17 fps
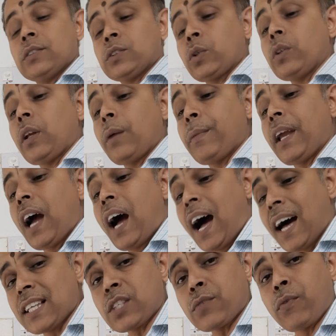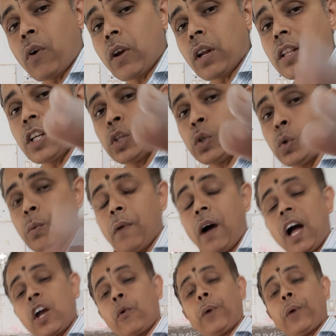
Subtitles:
So they may ask for another 2-mark